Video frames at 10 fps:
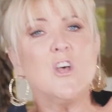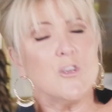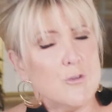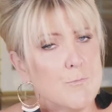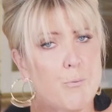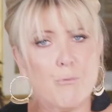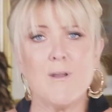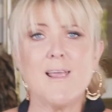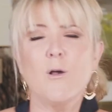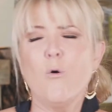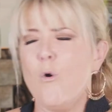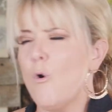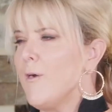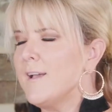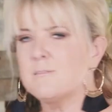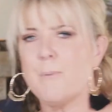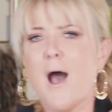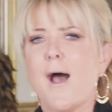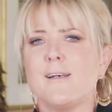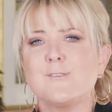you bring all these
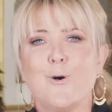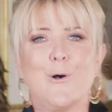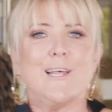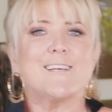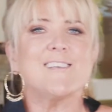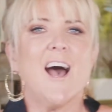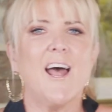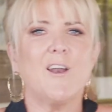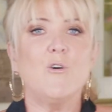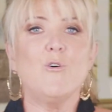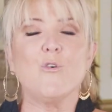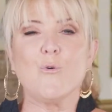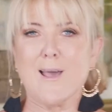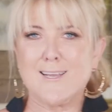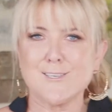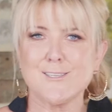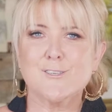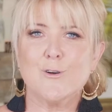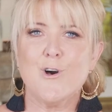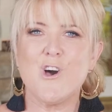buyers all excited all the way to the
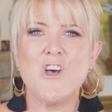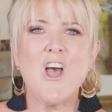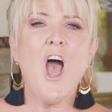door,